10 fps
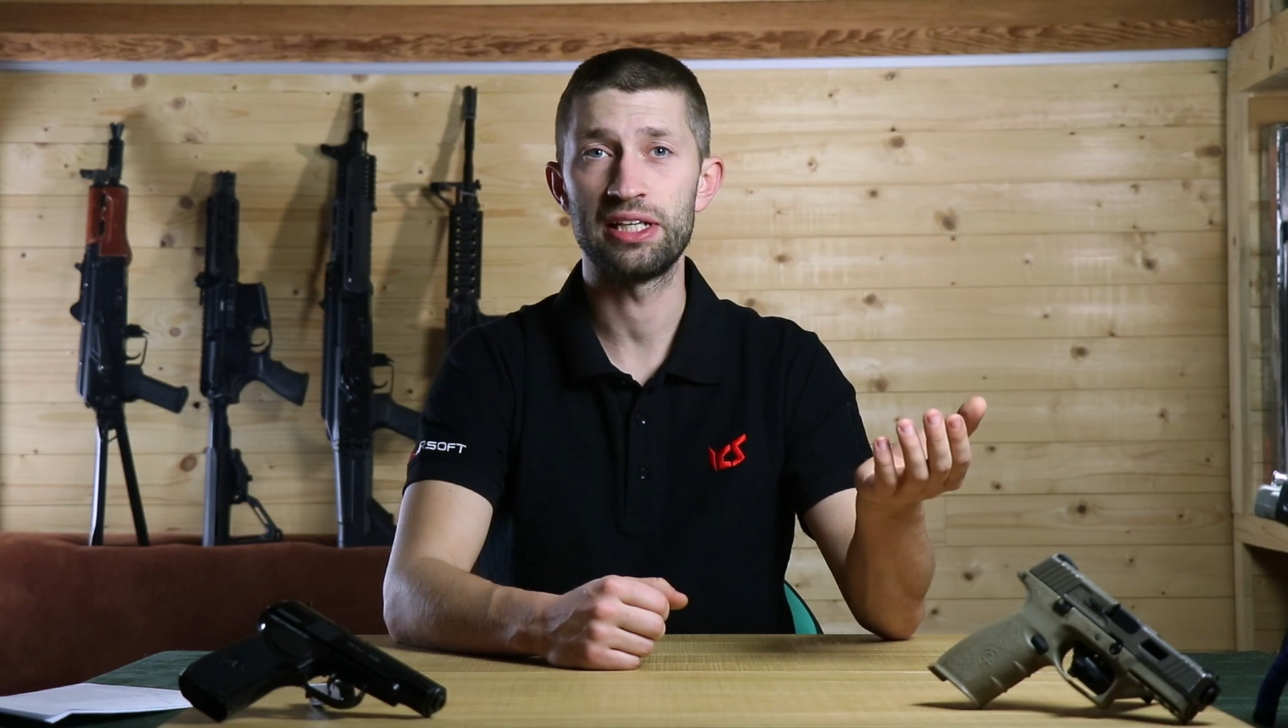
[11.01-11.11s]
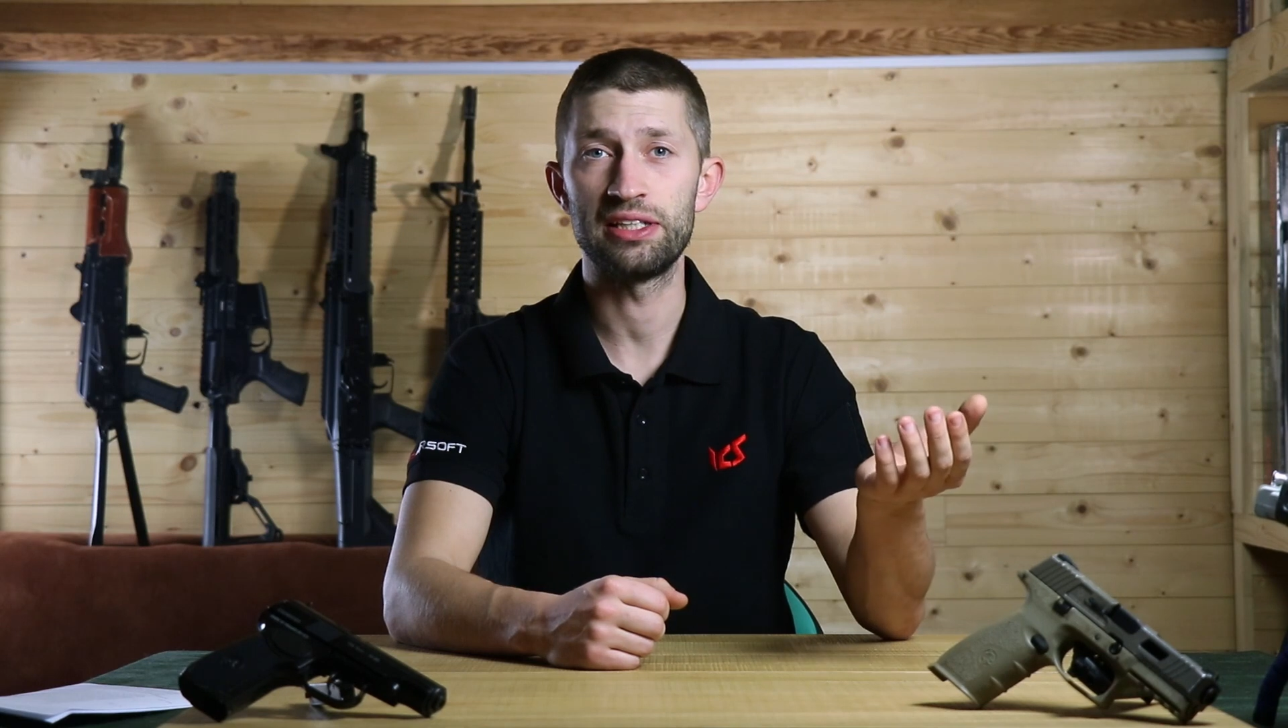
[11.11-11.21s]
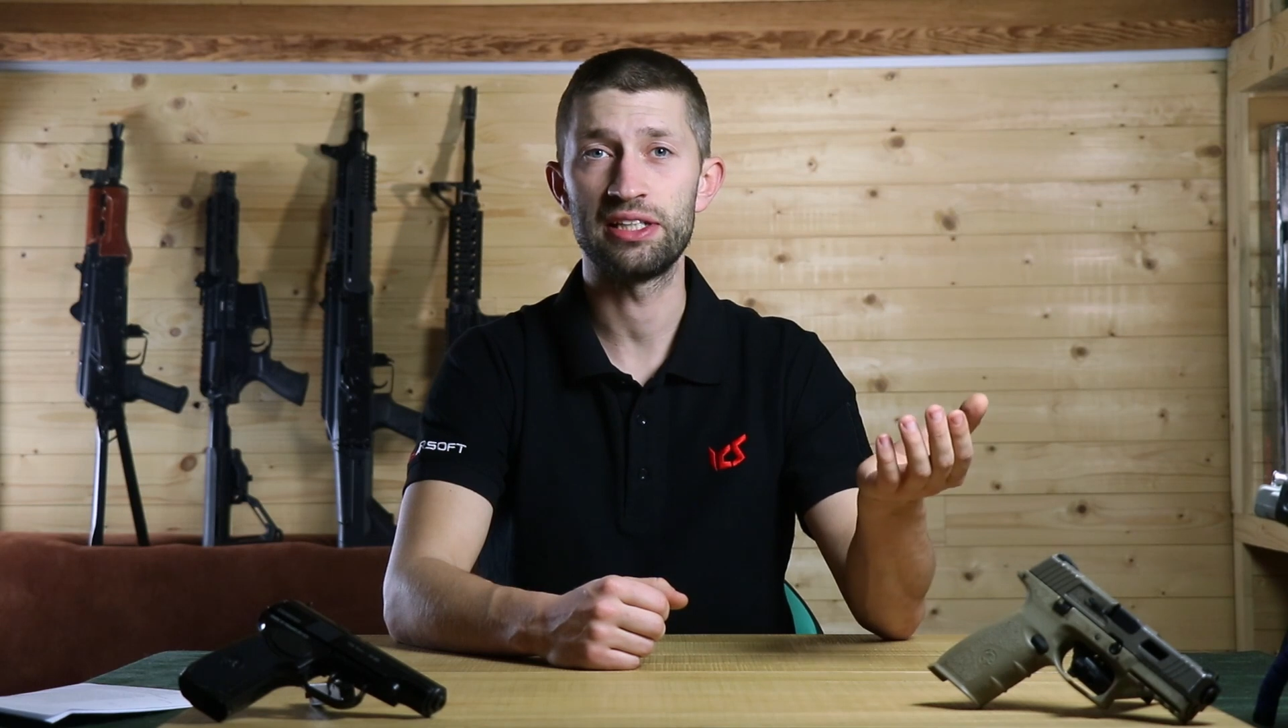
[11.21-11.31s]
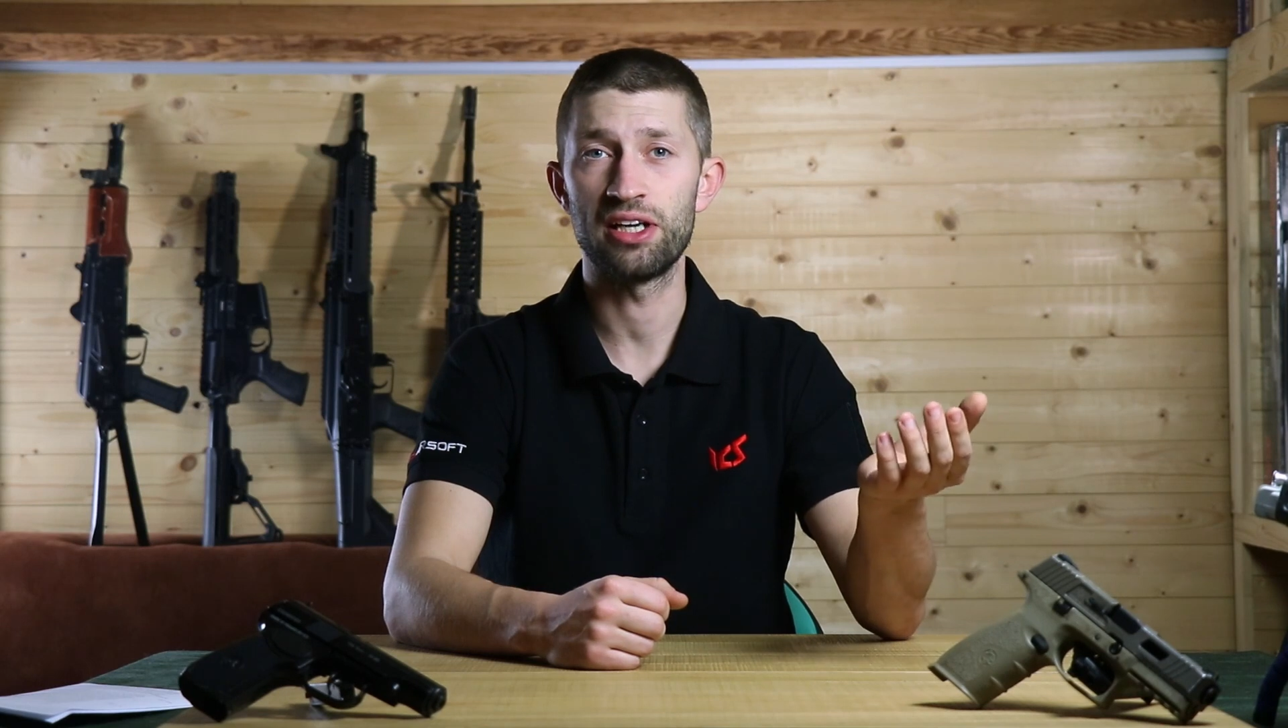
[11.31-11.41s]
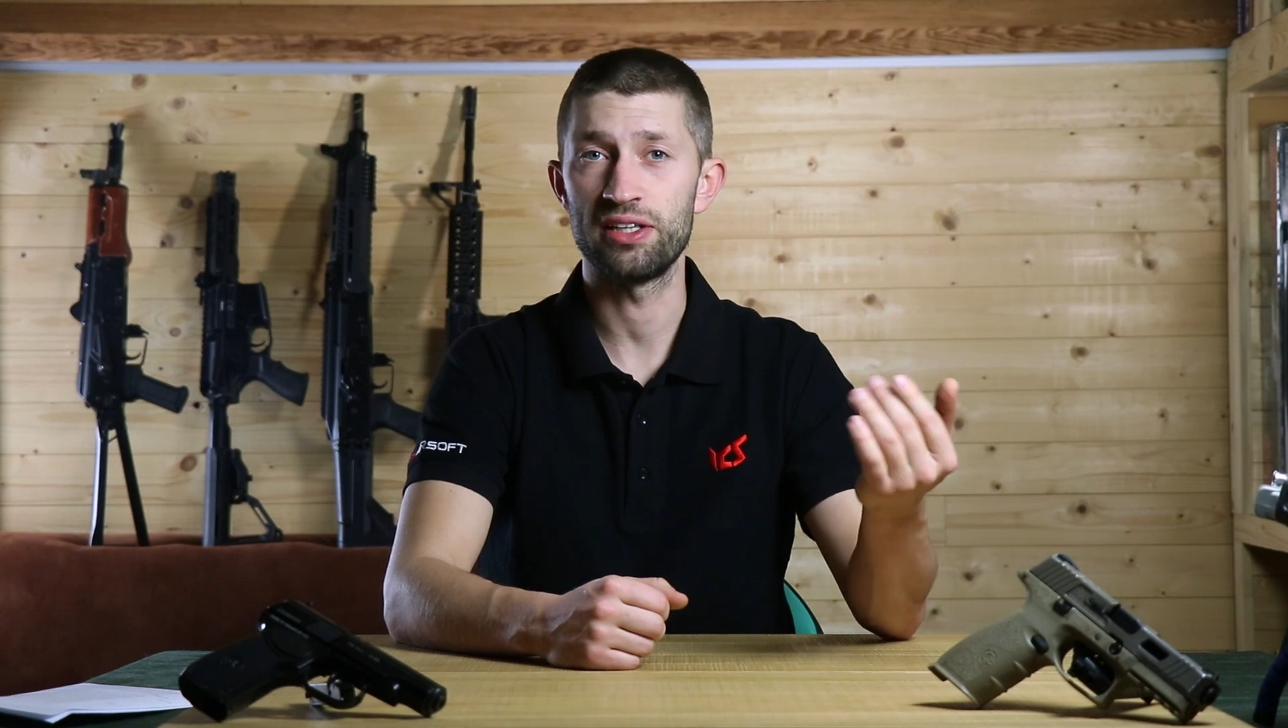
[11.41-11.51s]

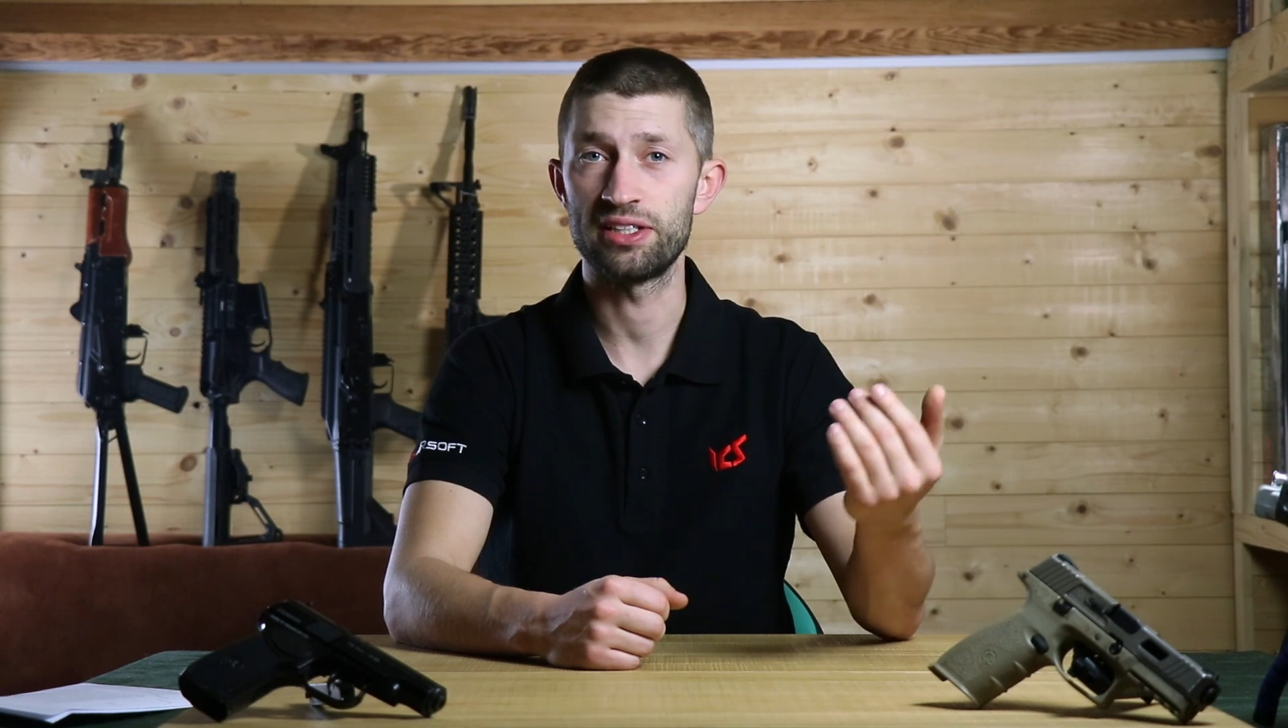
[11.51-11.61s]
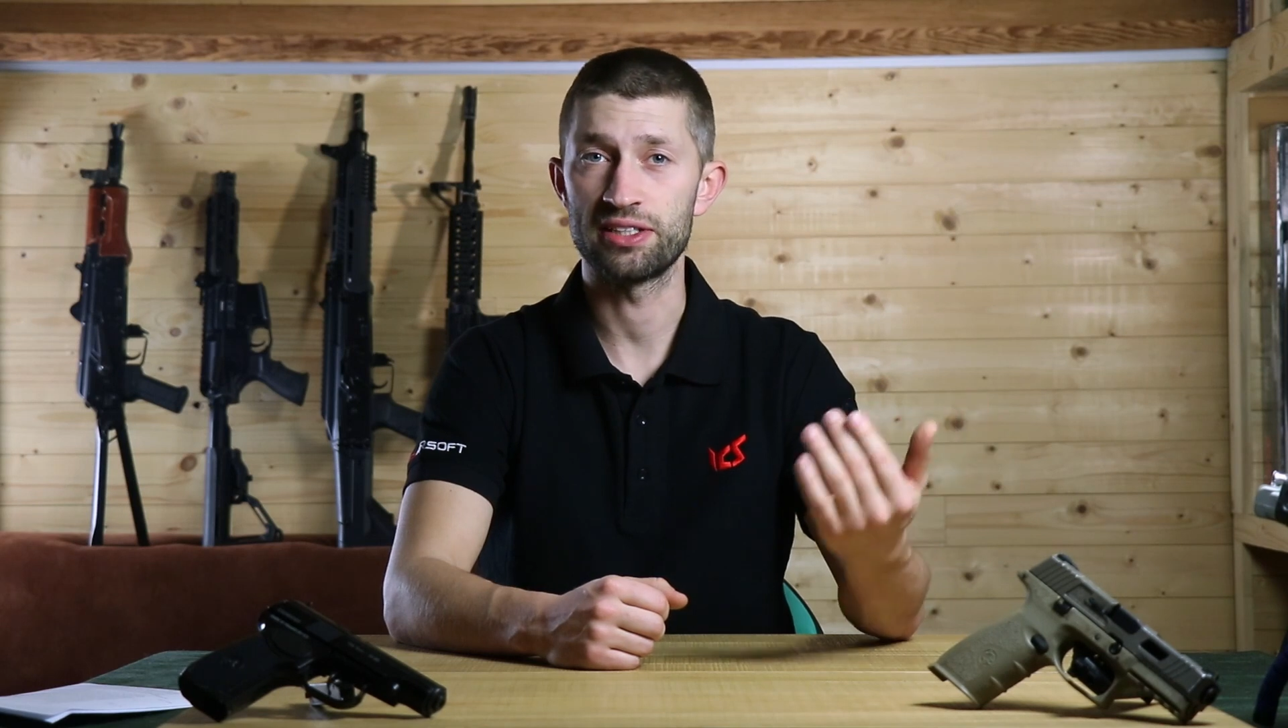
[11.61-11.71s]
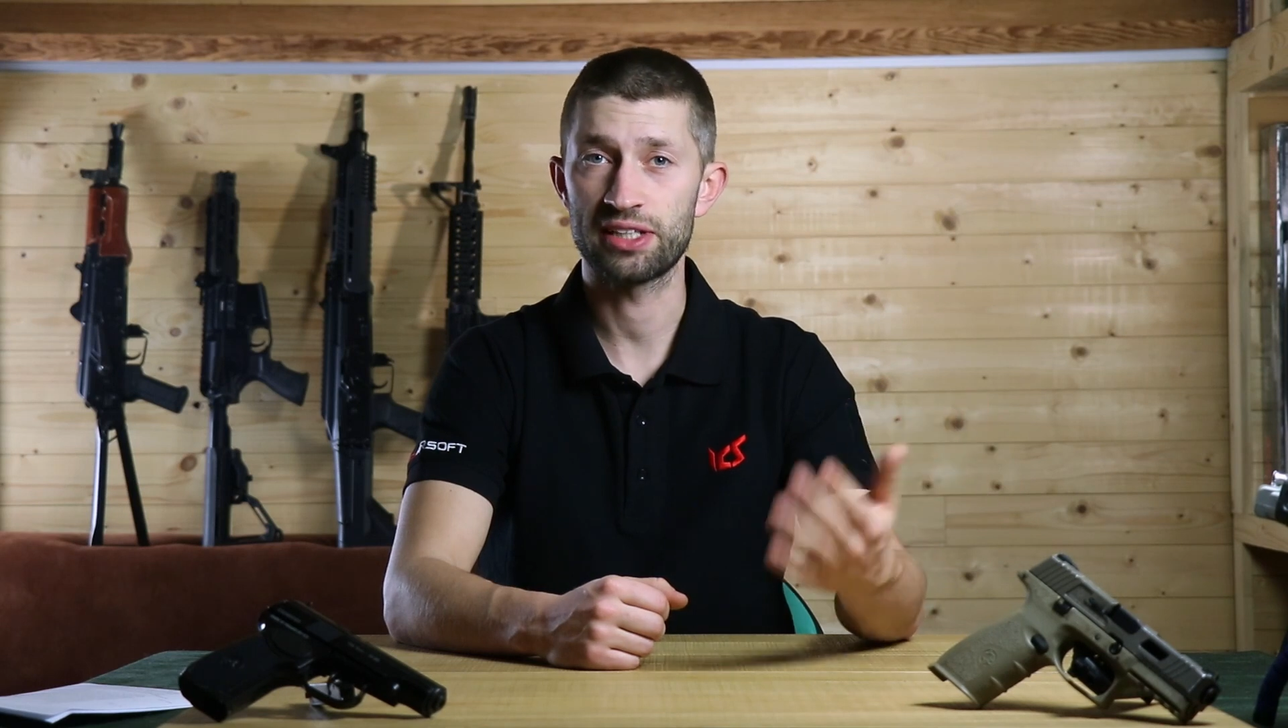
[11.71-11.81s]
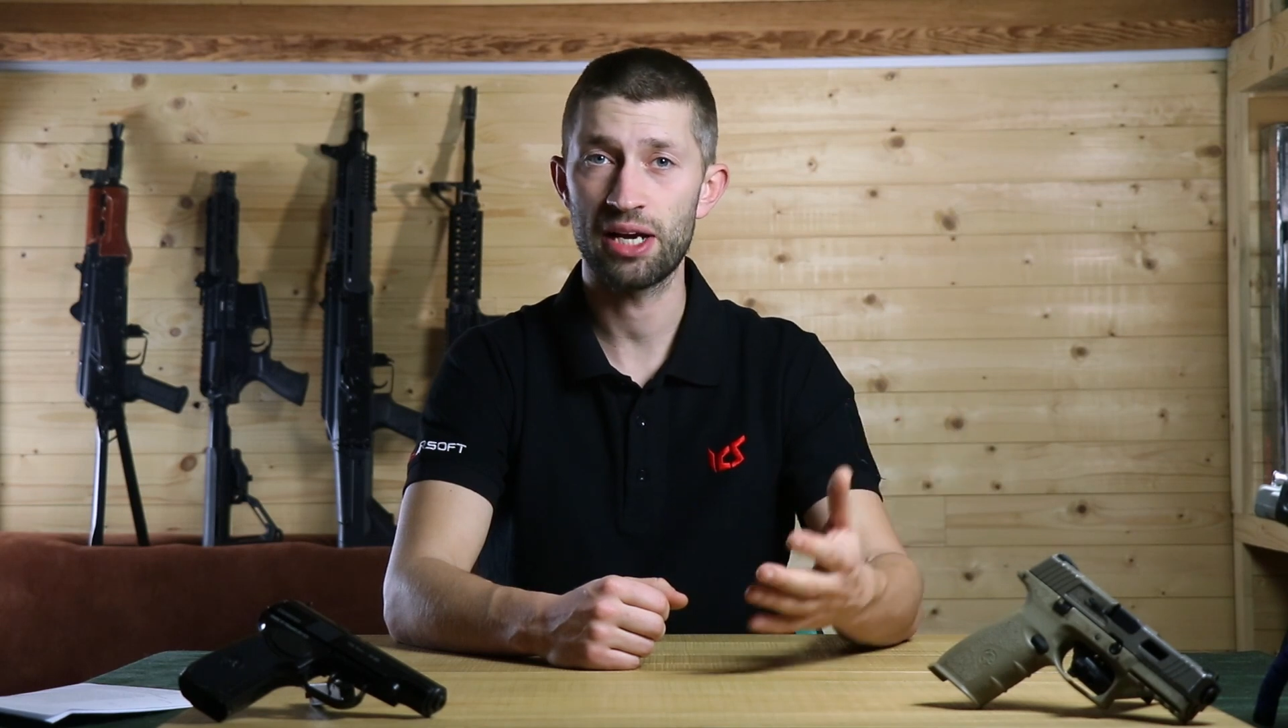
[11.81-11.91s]
in the ICS